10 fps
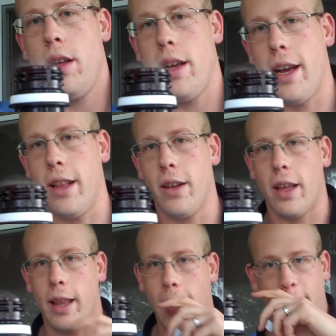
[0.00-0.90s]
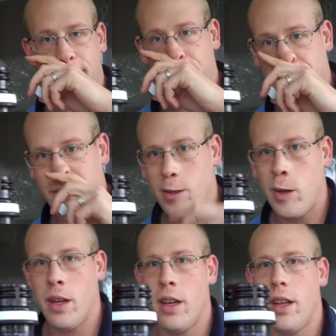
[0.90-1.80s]
Yeah, look at that.
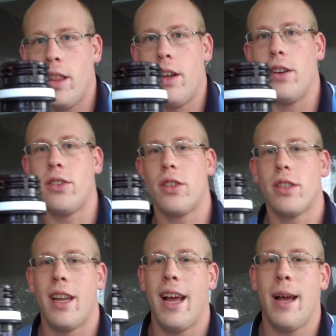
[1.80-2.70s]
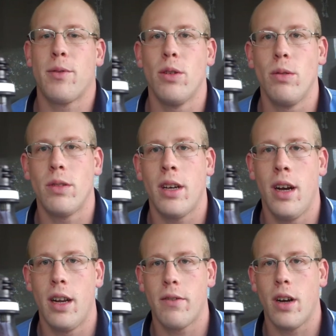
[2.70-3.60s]
There is just an absolute
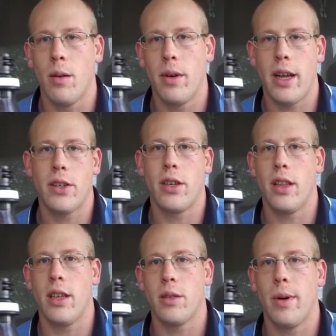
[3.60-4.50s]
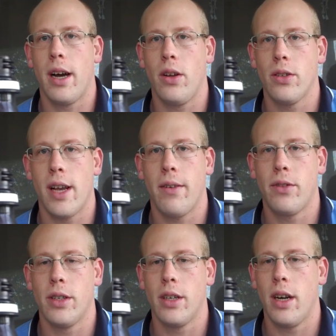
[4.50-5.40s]
ton of carbonation in these bottles
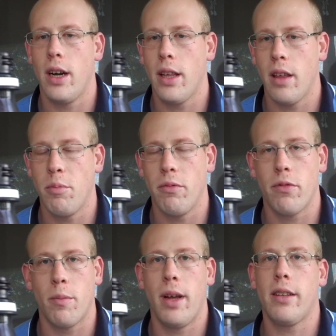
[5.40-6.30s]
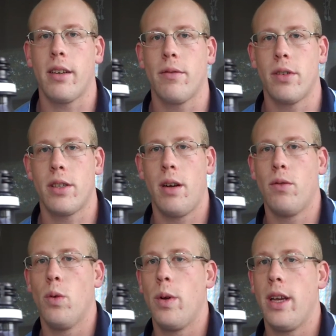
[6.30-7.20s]
after they've been fermenting for
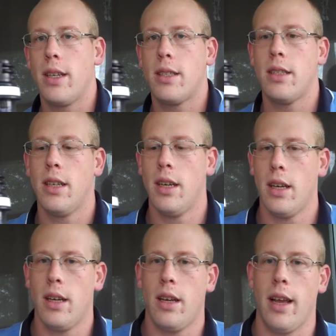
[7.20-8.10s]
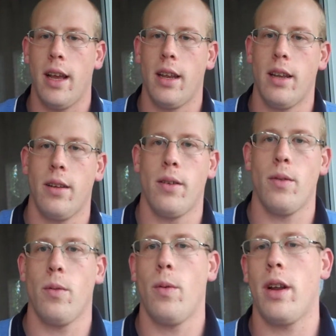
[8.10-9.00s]
several weeks. And
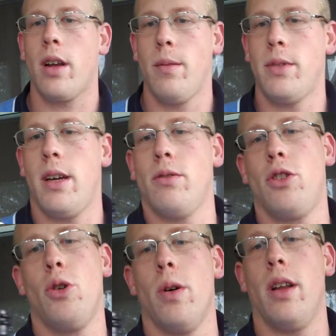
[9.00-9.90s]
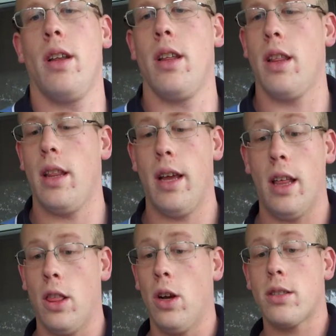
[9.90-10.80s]
when it comes down to it,
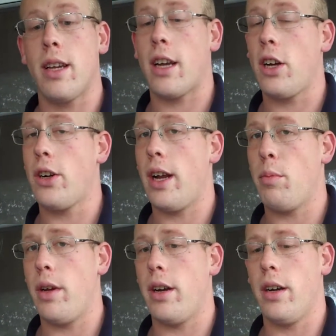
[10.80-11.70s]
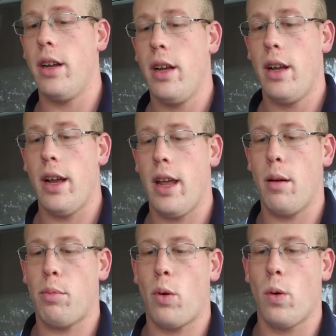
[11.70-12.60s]
it looks like a great beer, and
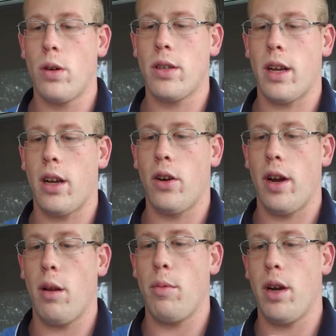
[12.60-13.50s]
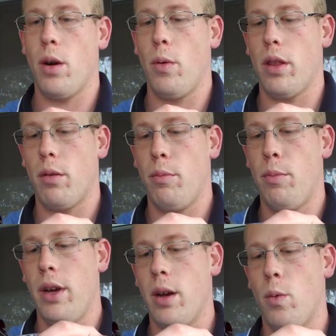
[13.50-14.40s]
it pours like a great beer with a
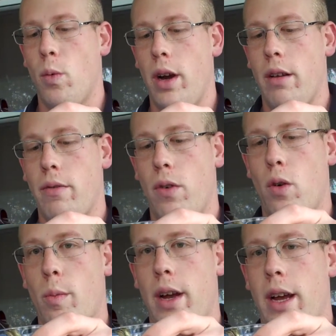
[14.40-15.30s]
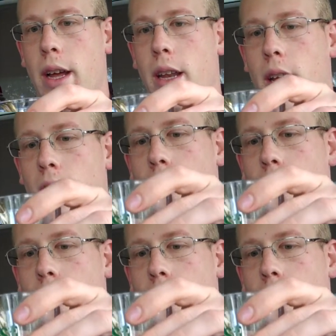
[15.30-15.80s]
big white foam head.